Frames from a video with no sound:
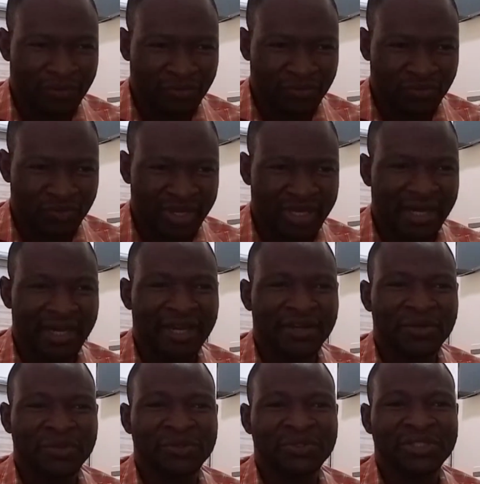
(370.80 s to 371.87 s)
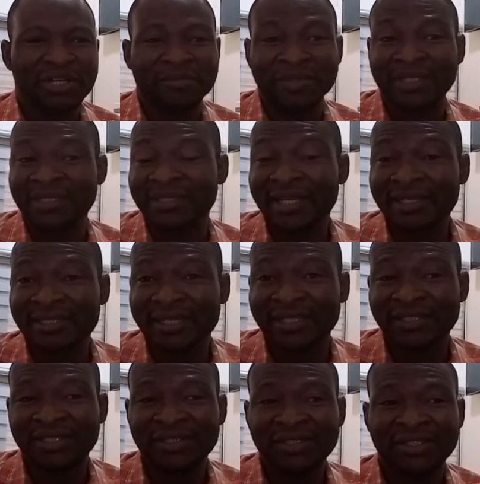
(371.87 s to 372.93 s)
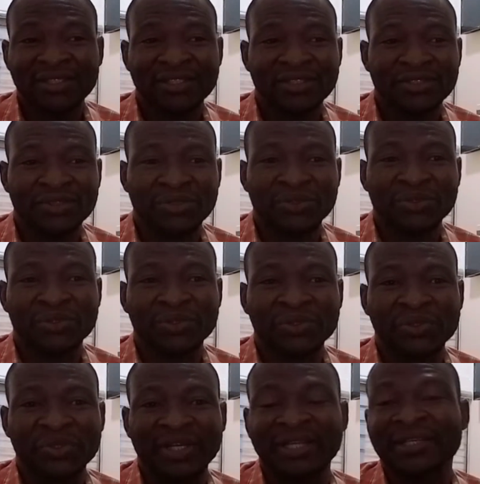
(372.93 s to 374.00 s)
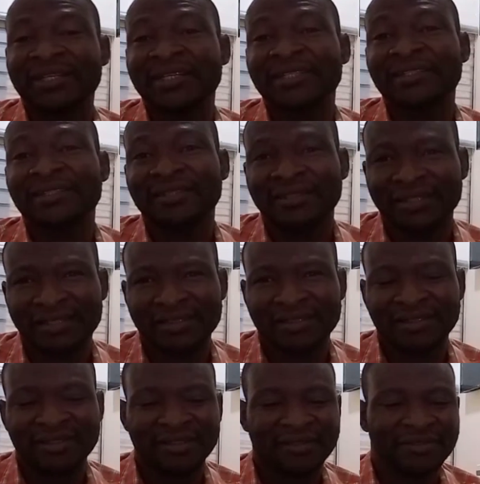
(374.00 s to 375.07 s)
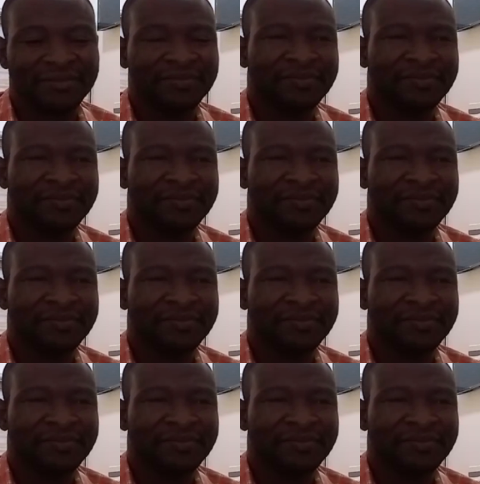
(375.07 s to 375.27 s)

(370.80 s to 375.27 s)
weaker echoes can be detected due to increased intensity.